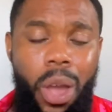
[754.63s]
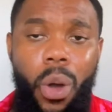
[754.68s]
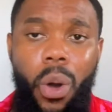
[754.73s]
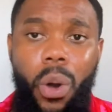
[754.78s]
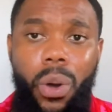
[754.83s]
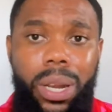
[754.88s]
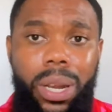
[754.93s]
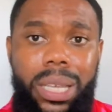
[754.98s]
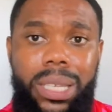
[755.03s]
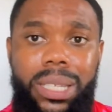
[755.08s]

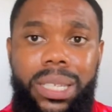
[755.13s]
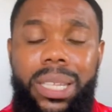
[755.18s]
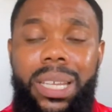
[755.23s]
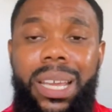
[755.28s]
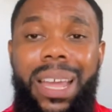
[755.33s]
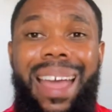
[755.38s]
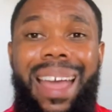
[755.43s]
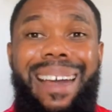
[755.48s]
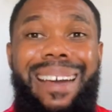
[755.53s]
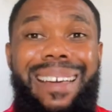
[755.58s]

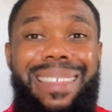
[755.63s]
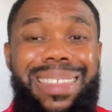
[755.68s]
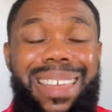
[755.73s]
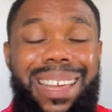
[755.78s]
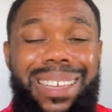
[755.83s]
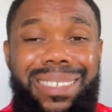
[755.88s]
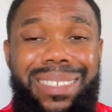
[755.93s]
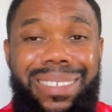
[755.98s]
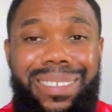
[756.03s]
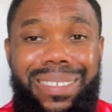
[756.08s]
Honestly,
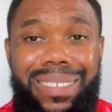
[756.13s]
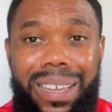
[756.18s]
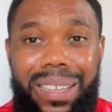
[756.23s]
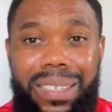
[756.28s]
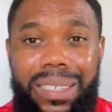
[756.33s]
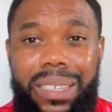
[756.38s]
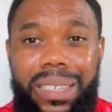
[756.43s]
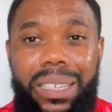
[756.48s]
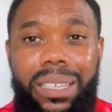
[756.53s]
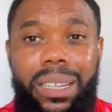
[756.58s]
there's
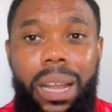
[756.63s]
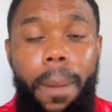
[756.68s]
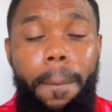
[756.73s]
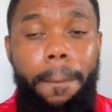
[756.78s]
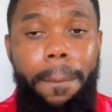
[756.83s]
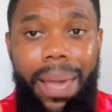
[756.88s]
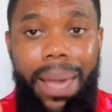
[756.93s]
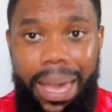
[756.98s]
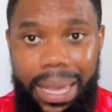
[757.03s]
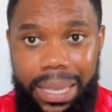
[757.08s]
certain
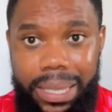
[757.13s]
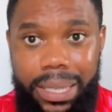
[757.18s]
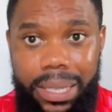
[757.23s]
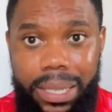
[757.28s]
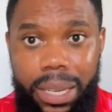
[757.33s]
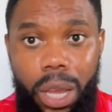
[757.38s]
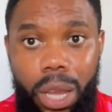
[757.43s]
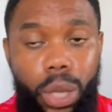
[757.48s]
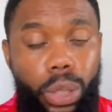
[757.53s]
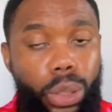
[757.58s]

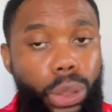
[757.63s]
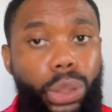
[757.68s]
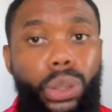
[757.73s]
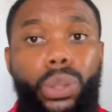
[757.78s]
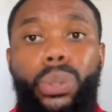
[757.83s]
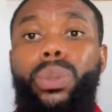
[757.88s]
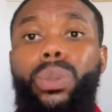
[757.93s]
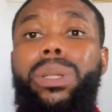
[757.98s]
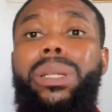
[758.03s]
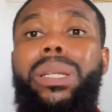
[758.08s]
pests
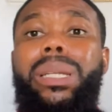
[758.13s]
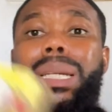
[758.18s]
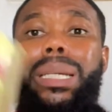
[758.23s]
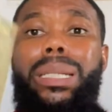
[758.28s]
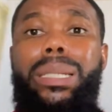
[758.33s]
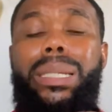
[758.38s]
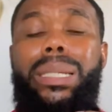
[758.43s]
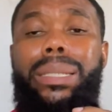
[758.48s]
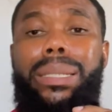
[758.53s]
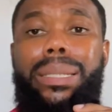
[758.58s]
you
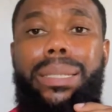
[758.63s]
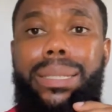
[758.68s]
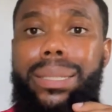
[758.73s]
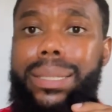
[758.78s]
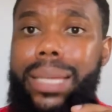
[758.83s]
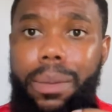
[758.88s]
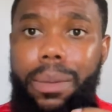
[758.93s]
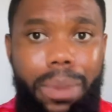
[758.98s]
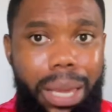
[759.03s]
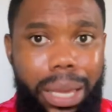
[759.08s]
need a
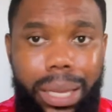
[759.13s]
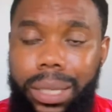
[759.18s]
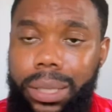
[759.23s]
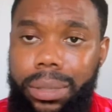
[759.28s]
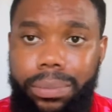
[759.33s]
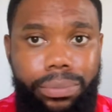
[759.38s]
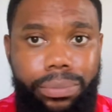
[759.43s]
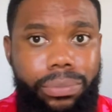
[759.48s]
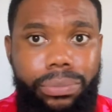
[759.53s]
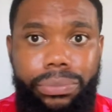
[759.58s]
systemic.
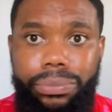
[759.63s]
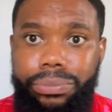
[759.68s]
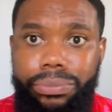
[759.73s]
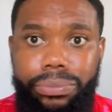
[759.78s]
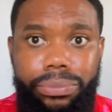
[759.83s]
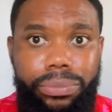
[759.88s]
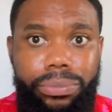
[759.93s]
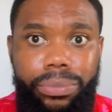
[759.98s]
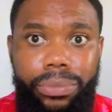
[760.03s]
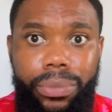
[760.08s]

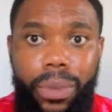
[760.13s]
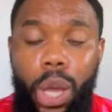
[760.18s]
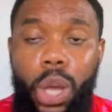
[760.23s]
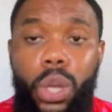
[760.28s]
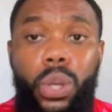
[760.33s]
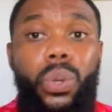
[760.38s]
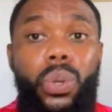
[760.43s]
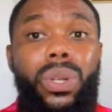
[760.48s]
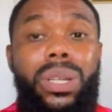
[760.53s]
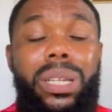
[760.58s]

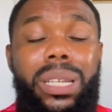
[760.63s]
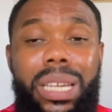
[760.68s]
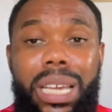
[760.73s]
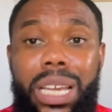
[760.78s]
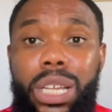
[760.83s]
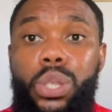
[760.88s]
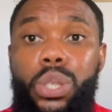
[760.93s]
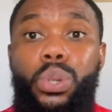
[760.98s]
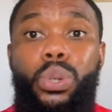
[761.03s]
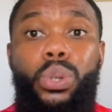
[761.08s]
You
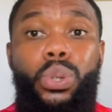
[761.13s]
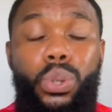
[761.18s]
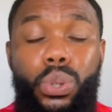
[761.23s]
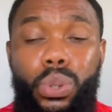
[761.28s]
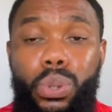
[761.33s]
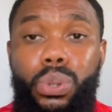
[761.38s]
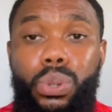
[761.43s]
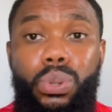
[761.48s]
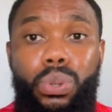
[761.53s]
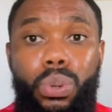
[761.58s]
need to
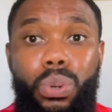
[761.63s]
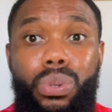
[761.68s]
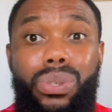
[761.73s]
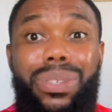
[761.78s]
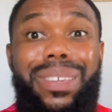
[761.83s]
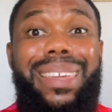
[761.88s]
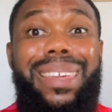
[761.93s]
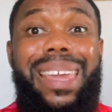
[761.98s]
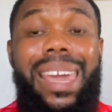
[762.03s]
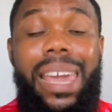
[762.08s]
use
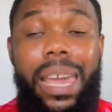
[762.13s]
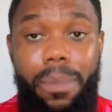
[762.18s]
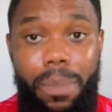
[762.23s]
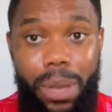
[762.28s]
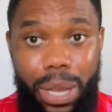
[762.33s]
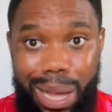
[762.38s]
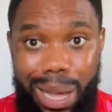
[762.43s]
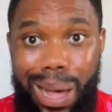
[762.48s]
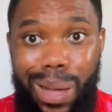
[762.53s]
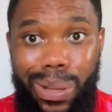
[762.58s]
those
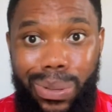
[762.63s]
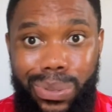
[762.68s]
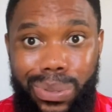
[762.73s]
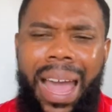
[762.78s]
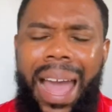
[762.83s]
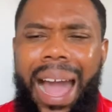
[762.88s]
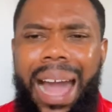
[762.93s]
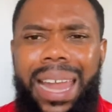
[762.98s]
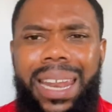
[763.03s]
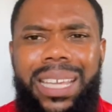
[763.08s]
chemicals,
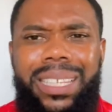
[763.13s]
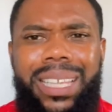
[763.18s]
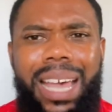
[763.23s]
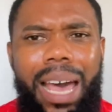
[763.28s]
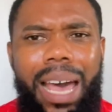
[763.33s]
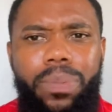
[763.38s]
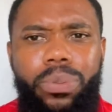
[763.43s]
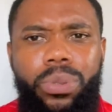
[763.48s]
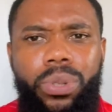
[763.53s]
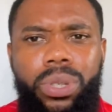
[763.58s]
and there's
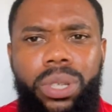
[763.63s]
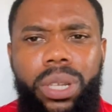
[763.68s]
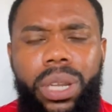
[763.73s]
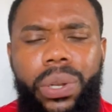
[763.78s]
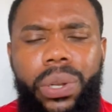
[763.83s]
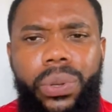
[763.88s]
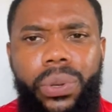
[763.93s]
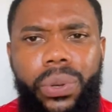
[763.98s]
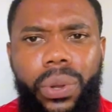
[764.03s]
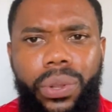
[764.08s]
absolutely
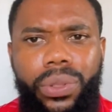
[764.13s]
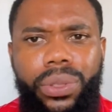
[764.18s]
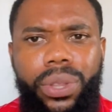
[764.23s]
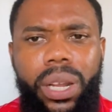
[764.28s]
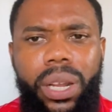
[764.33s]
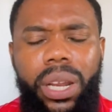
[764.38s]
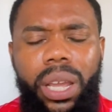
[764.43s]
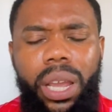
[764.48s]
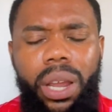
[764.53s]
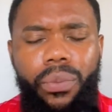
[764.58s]

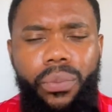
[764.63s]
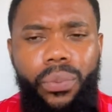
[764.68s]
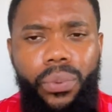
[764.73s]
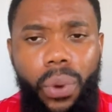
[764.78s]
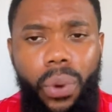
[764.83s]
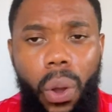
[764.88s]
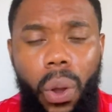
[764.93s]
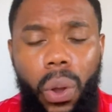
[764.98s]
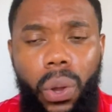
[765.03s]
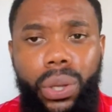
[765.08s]
nothing
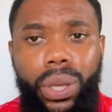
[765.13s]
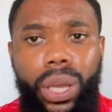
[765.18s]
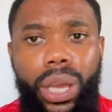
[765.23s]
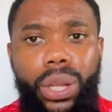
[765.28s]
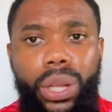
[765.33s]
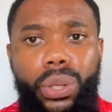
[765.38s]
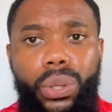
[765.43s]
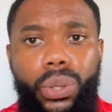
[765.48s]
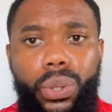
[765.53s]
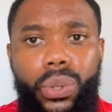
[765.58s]
wrong
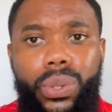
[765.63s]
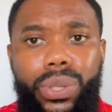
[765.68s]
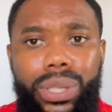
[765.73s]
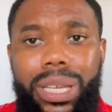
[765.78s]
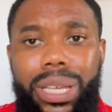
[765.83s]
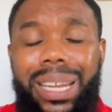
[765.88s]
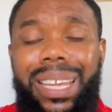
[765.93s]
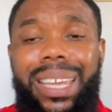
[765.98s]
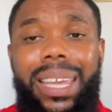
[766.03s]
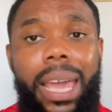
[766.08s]
in
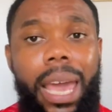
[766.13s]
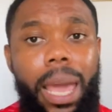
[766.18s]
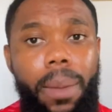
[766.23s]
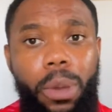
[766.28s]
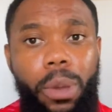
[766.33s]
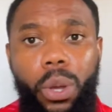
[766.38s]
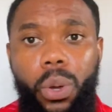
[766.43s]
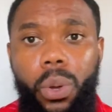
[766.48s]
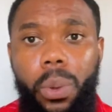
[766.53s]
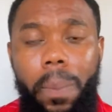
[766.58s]
using
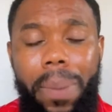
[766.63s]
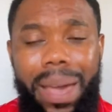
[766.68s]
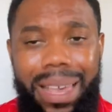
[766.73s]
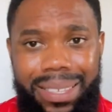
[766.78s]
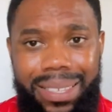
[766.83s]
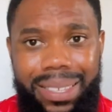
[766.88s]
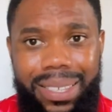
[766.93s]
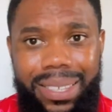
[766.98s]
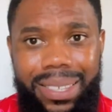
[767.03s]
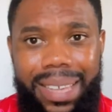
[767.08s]
chemical
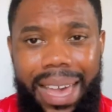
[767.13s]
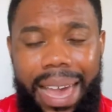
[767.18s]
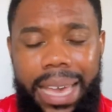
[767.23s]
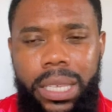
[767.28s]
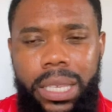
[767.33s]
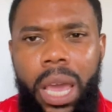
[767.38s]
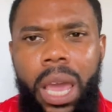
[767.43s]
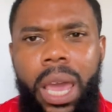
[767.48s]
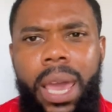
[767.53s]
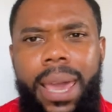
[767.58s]

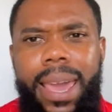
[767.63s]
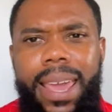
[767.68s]
pesticides.